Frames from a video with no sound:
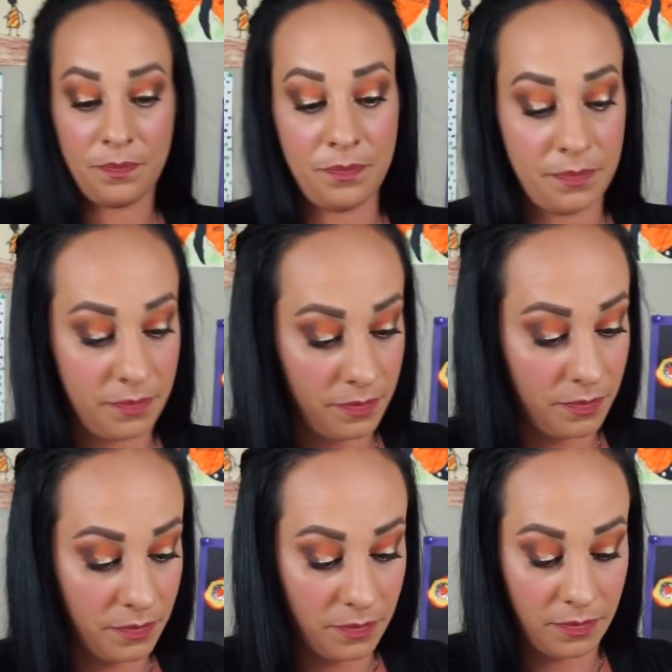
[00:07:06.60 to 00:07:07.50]

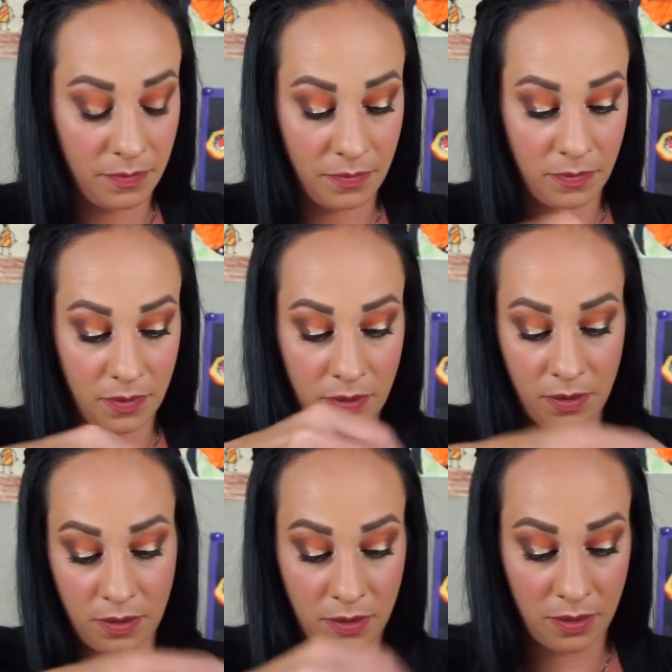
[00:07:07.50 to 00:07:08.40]

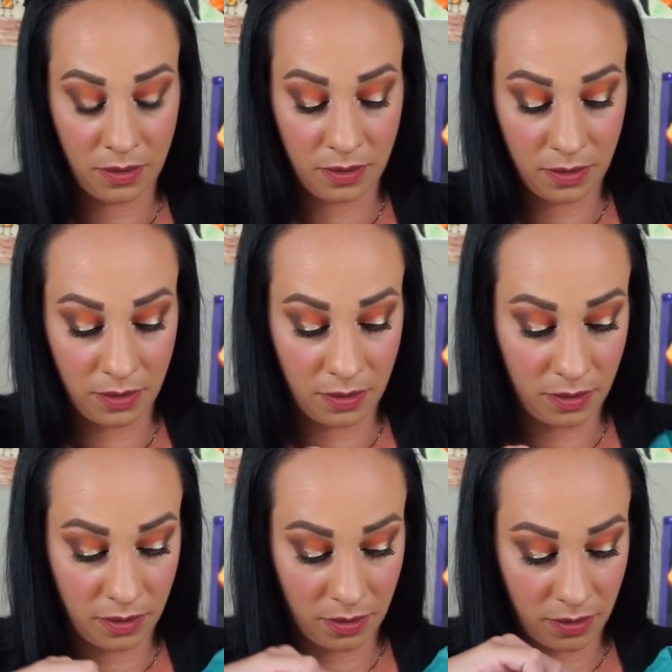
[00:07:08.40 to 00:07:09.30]

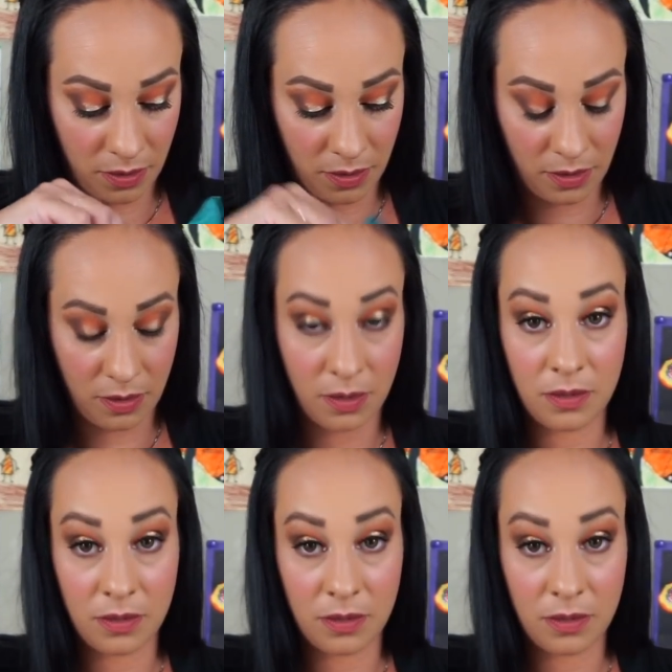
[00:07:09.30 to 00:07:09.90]
(no one is talking)